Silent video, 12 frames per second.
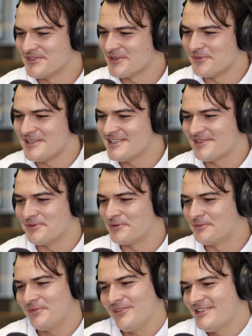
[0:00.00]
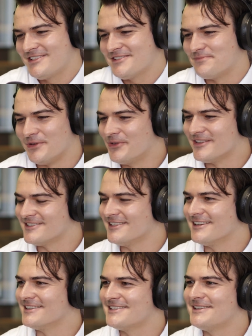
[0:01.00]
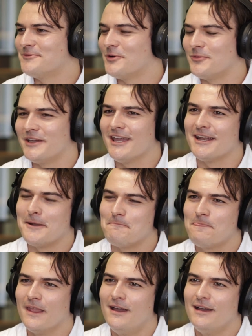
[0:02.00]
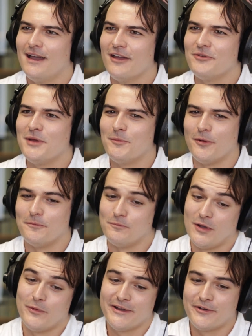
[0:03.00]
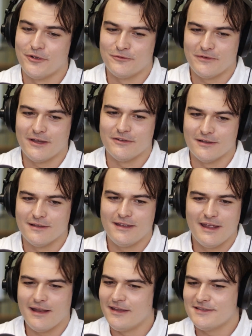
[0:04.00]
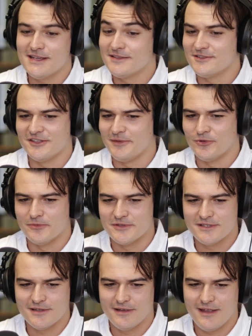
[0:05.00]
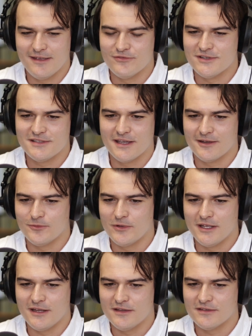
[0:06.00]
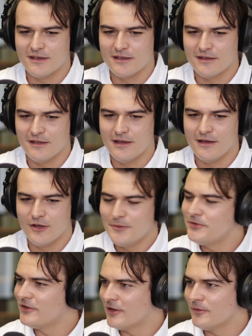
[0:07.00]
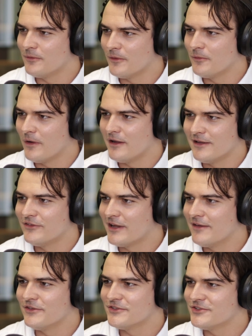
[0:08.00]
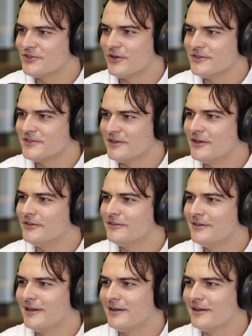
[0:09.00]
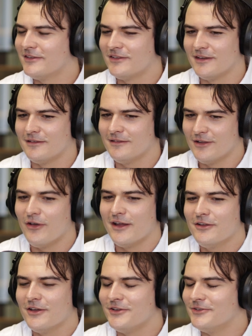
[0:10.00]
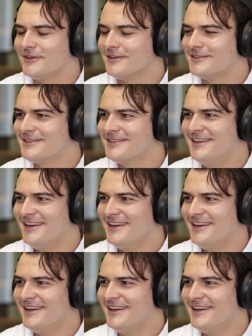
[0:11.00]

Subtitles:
So we just thought, well, let's just build this thing and see what we get. And I remember my one co-founder, he says it to me almost every second week. He's like, I hope you know that I never gave this a chance in hell. And I said, no, I know you didn't.